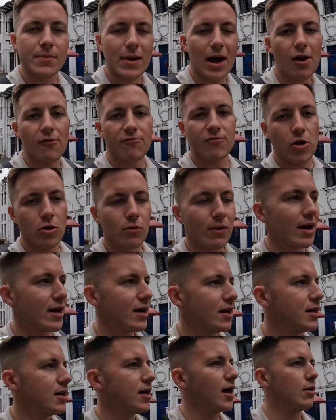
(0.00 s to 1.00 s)
out of
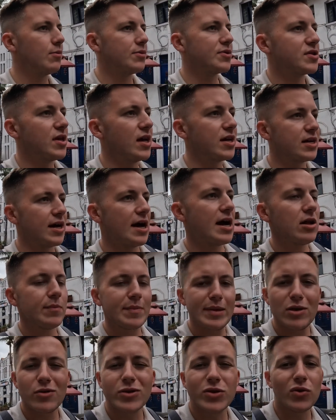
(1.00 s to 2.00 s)
nowhere and was like, I'll
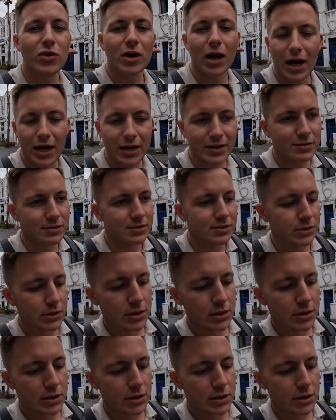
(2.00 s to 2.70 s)
be your tour guide.